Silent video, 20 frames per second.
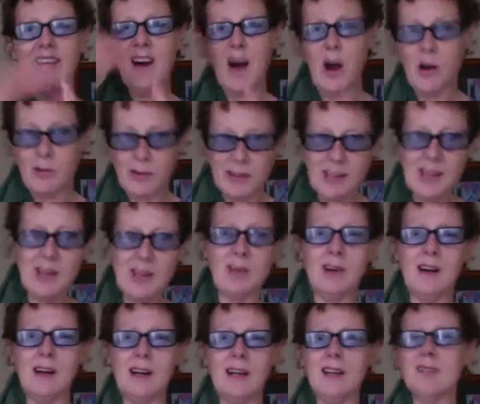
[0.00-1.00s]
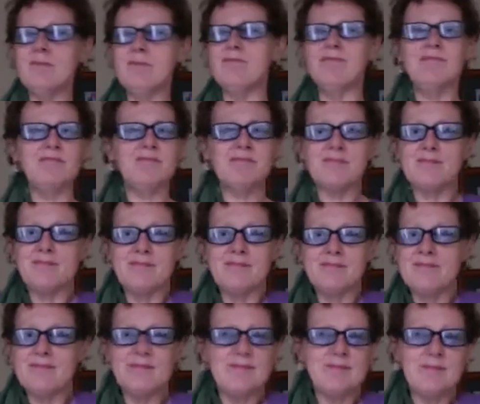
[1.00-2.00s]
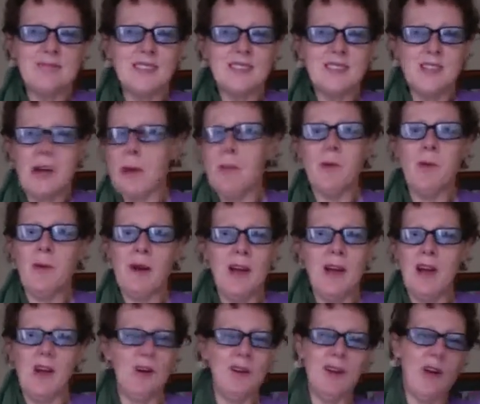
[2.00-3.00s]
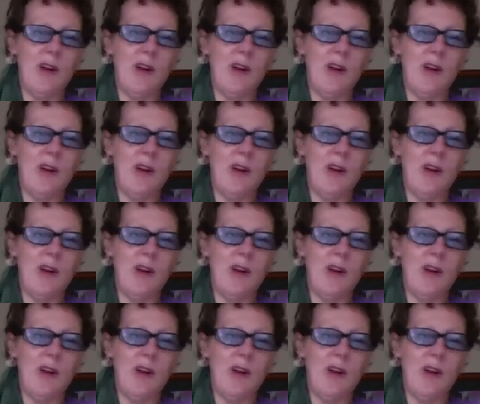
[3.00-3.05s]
over here are Tupperware and